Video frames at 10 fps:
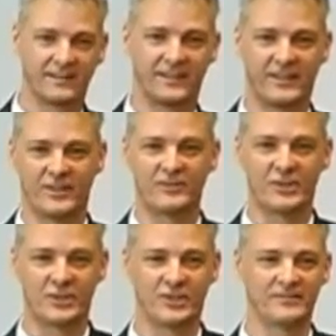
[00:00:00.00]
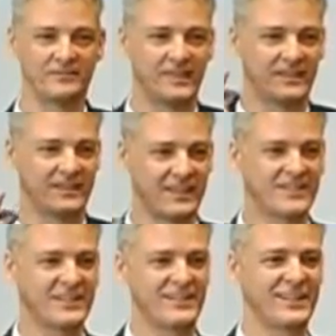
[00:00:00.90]
I know I'm rushing, but
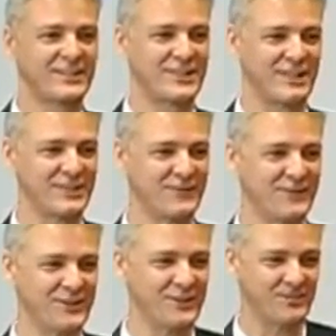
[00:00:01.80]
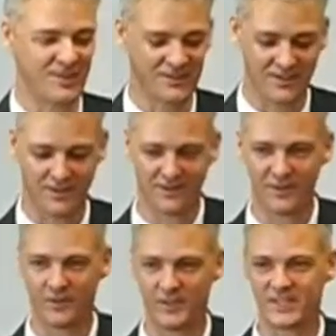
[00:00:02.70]
last section for you. So the
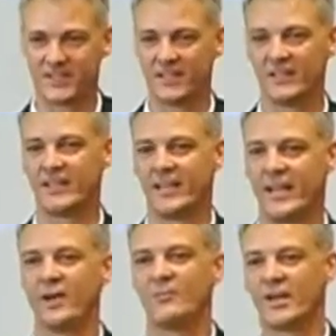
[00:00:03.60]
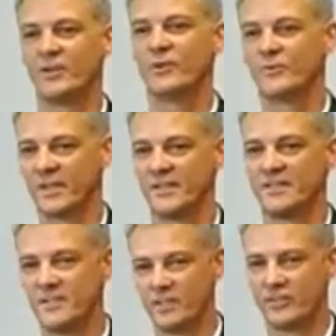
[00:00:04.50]
third one is, how might you embrace
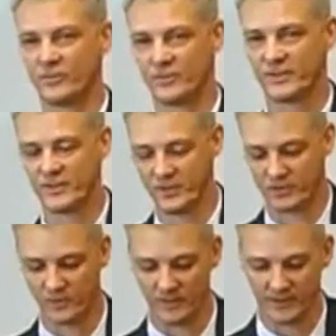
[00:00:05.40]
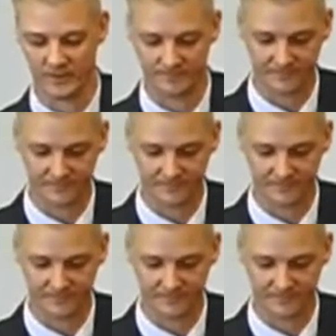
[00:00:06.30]
the digital world?